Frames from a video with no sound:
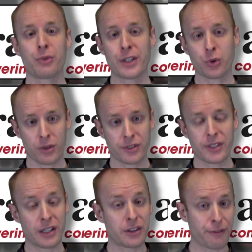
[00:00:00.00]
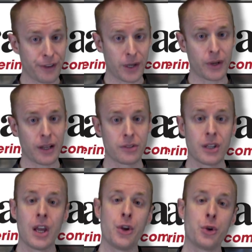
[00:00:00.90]
Ranch Horse Sale at the fairgrounds.
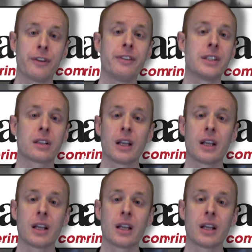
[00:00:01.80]
You can visit